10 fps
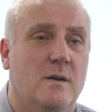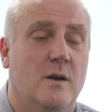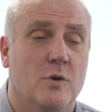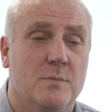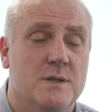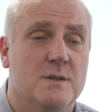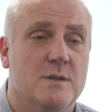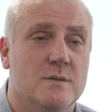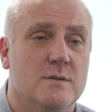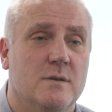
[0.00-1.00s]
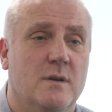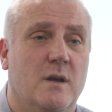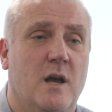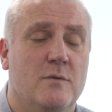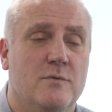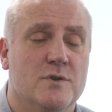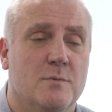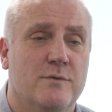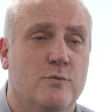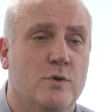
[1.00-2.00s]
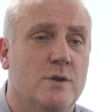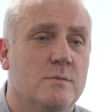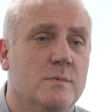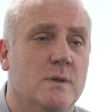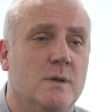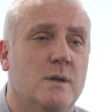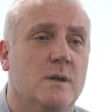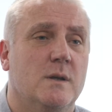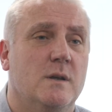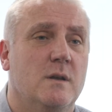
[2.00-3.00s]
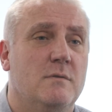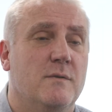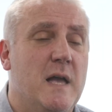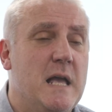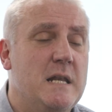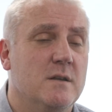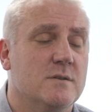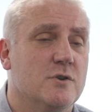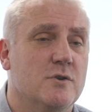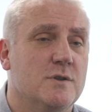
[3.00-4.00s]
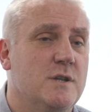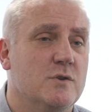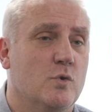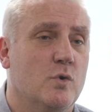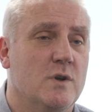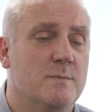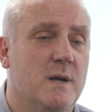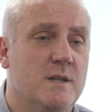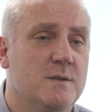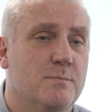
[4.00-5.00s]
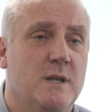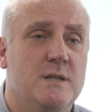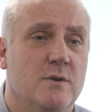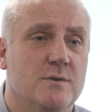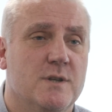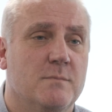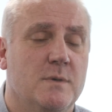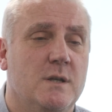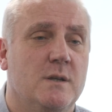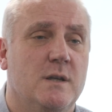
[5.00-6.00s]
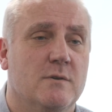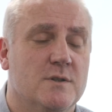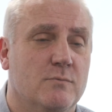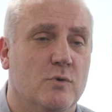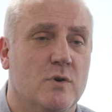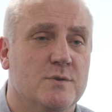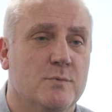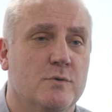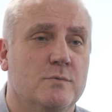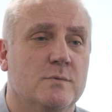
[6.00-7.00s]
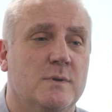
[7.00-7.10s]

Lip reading: I hope this is a helpful summary for you. If you have any uncertainties or queries about this, please contact me here at Tumor Hospital.